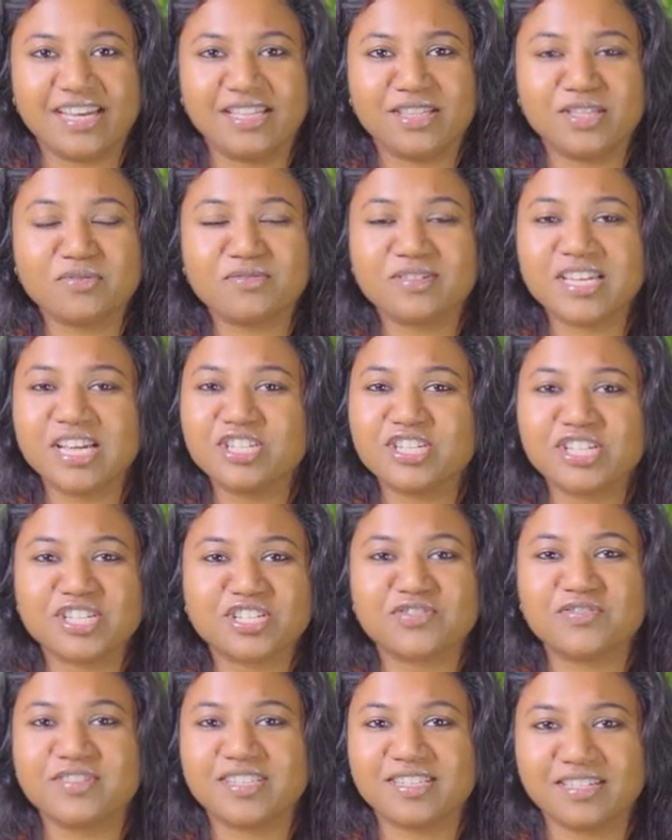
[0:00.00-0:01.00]
Those are
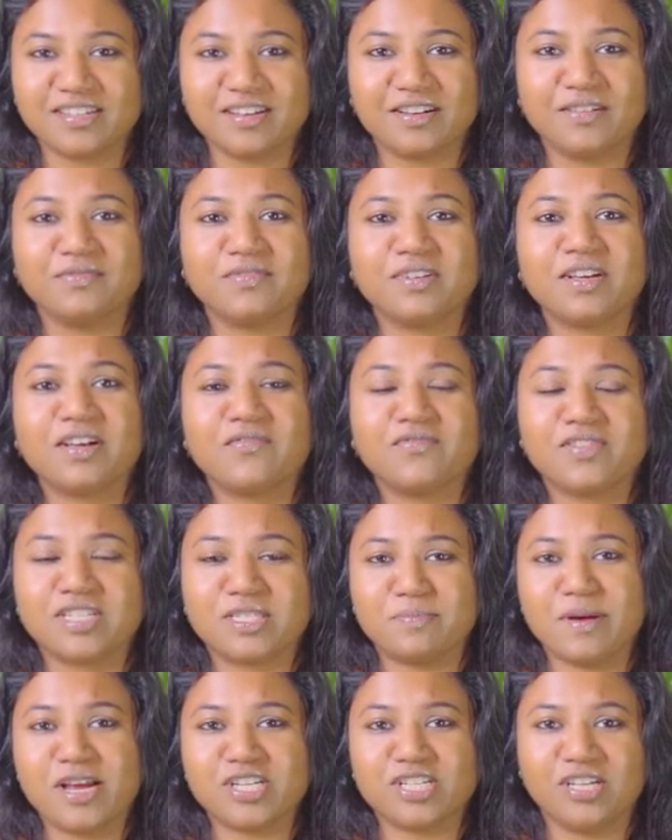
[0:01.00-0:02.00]
just reserved for
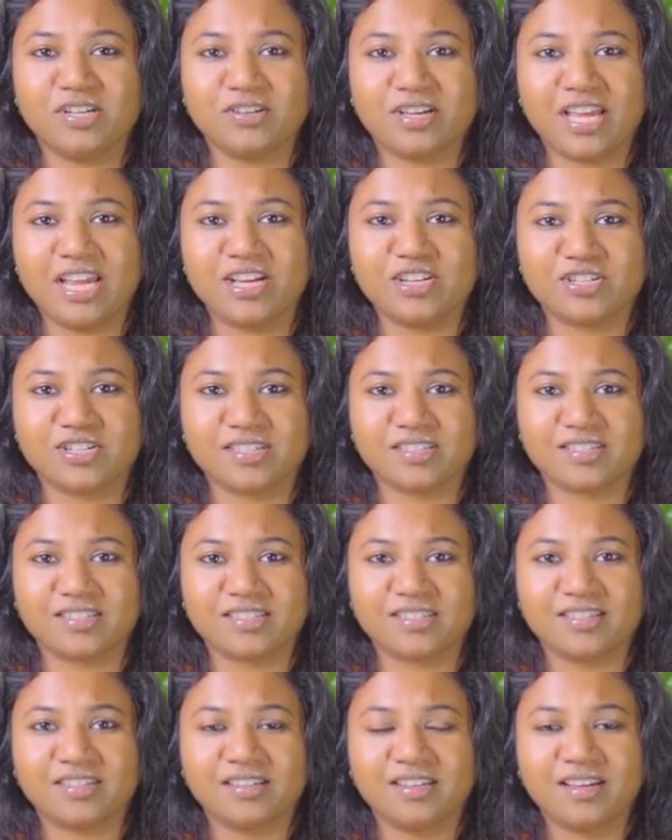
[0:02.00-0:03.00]
special occasions.
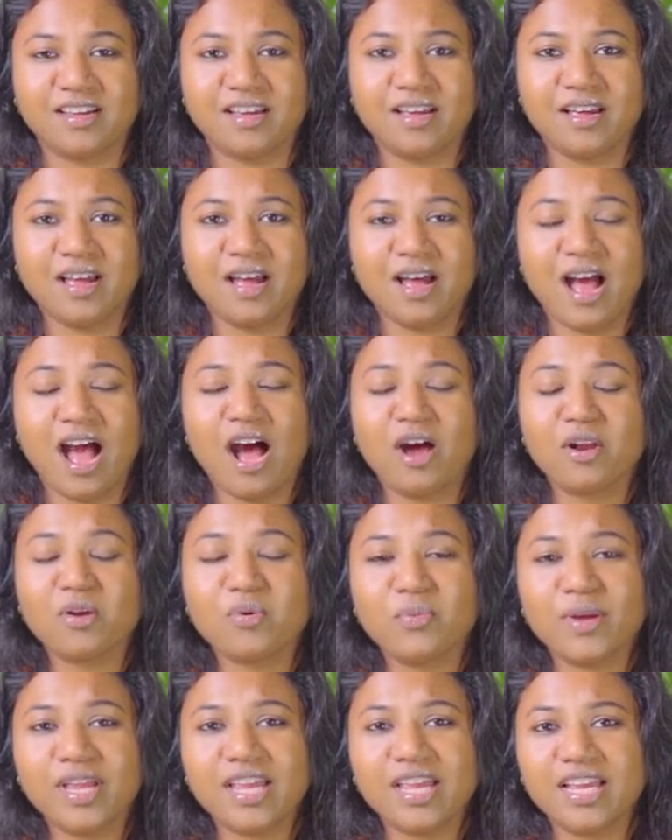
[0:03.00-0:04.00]
How do
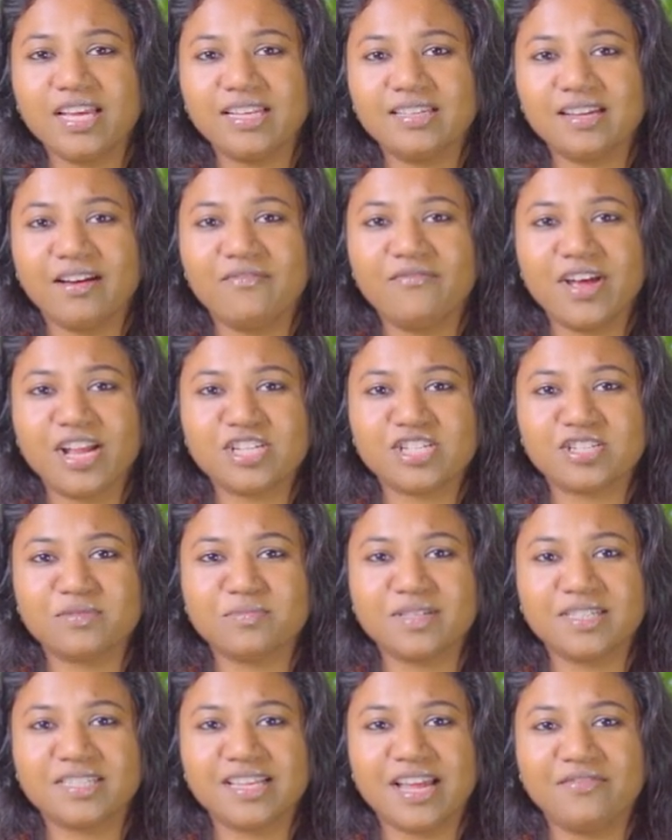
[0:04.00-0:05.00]
we eat our
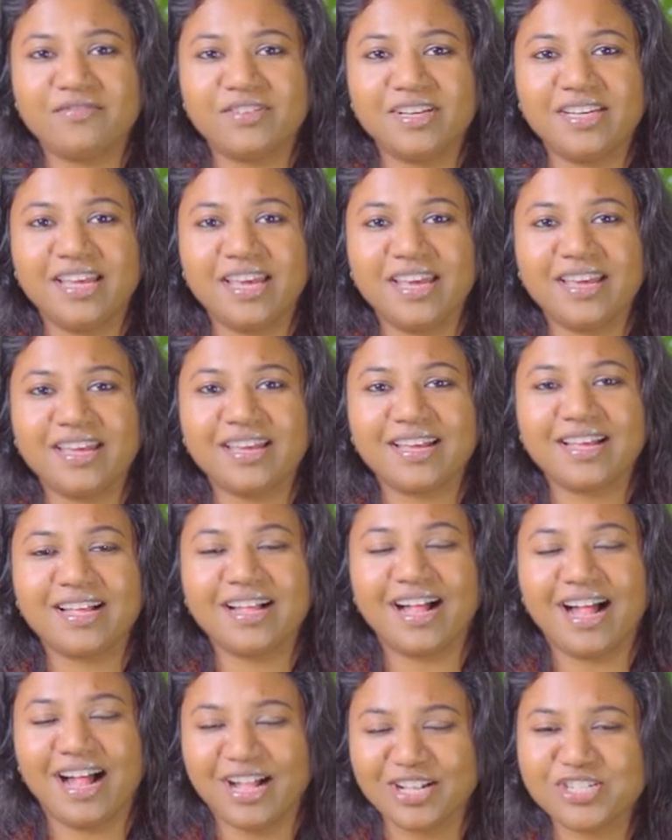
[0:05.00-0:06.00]
vegetables every day?
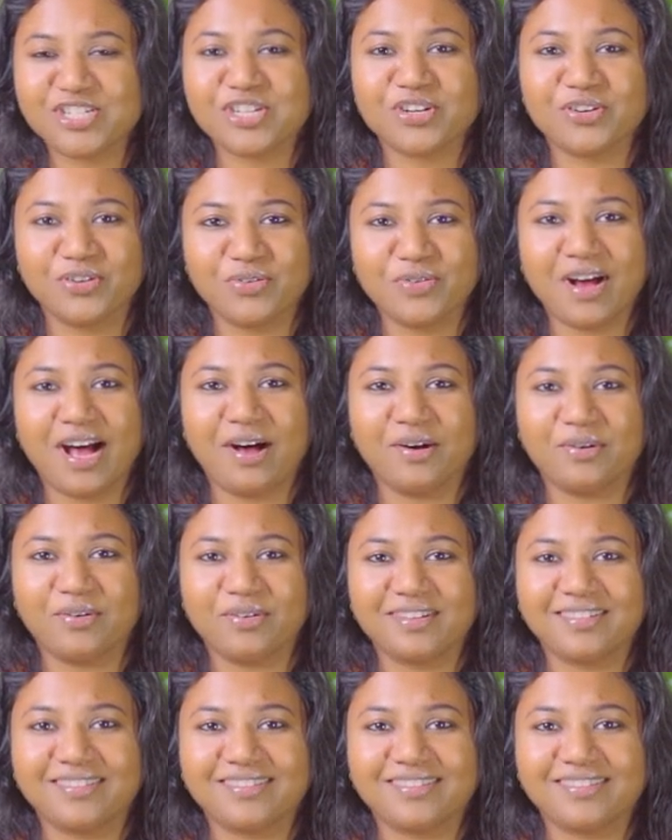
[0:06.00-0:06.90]
I'll show you how.